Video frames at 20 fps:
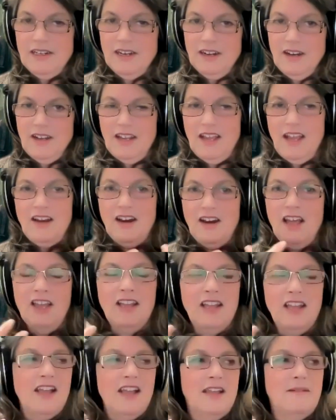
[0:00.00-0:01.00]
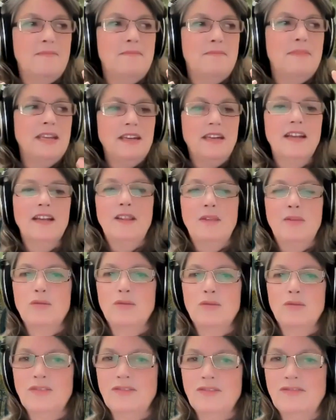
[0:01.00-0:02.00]
And I immediately
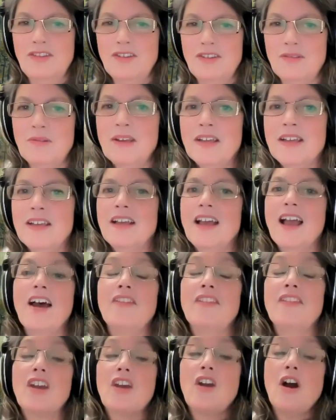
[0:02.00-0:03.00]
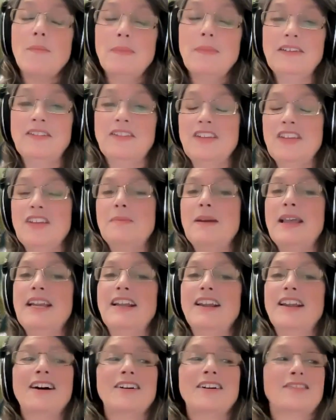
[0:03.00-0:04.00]
thought of you and the comments that you
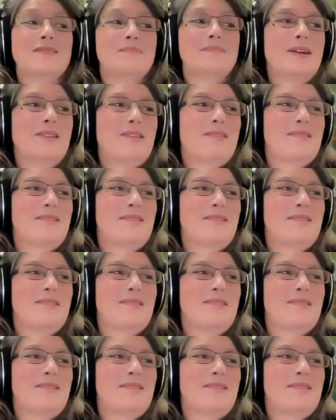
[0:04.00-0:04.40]
made last month